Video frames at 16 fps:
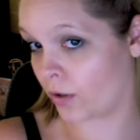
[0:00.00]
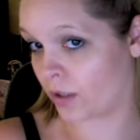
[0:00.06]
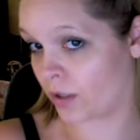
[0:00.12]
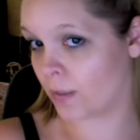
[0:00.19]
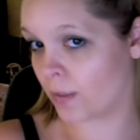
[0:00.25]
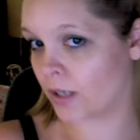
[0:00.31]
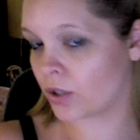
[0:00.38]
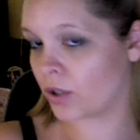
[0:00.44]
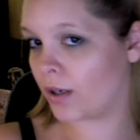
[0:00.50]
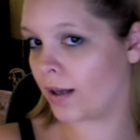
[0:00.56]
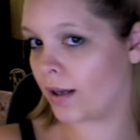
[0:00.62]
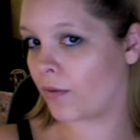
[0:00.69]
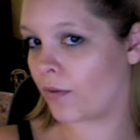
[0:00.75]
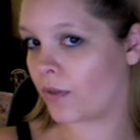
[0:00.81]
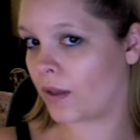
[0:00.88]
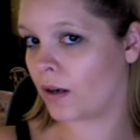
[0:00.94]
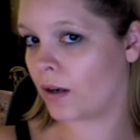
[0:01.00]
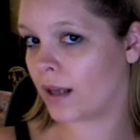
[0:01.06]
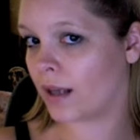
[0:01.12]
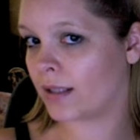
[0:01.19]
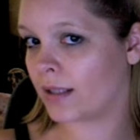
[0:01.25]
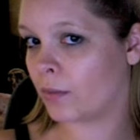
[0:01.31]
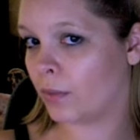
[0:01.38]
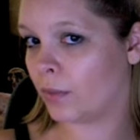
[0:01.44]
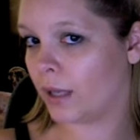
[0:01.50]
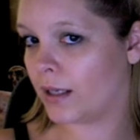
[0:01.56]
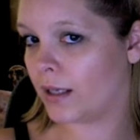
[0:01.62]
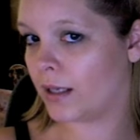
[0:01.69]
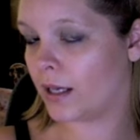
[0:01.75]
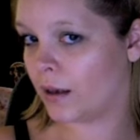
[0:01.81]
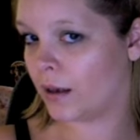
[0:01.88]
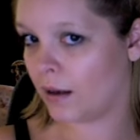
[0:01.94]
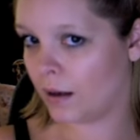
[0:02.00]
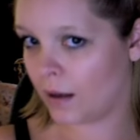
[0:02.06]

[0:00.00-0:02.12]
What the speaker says: Just make sure you get everything nice and blended.